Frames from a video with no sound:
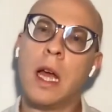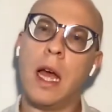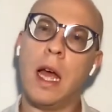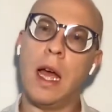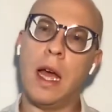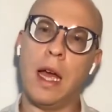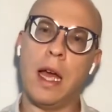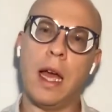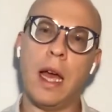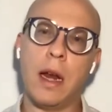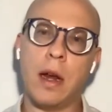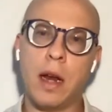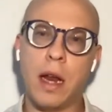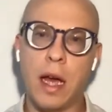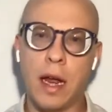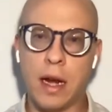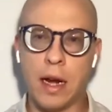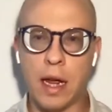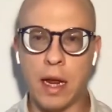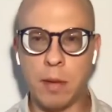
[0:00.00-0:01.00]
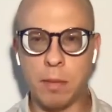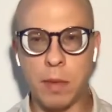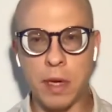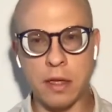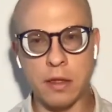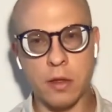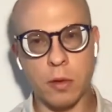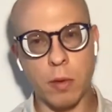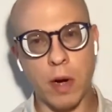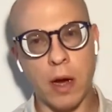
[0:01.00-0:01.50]
and
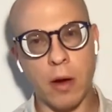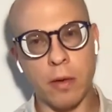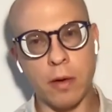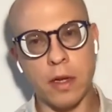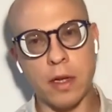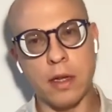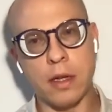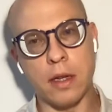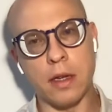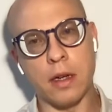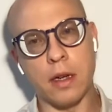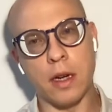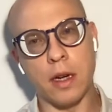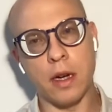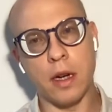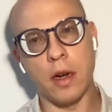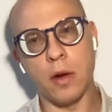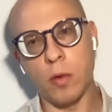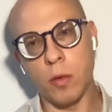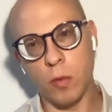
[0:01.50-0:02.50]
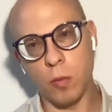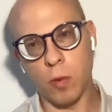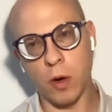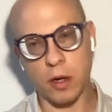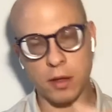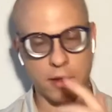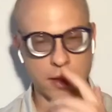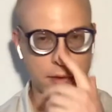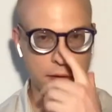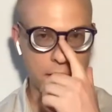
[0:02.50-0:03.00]
being surrounded and
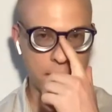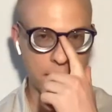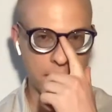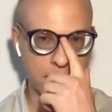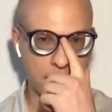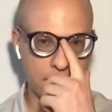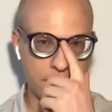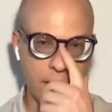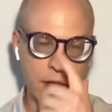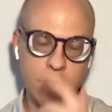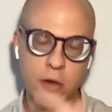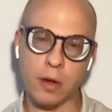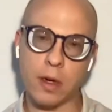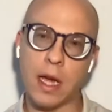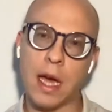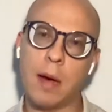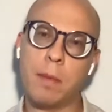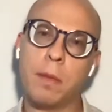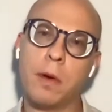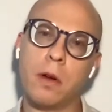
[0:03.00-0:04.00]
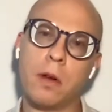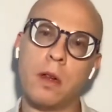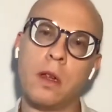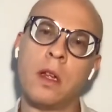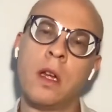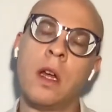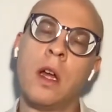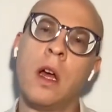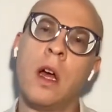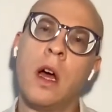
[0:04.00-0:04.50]
worked in venture capital.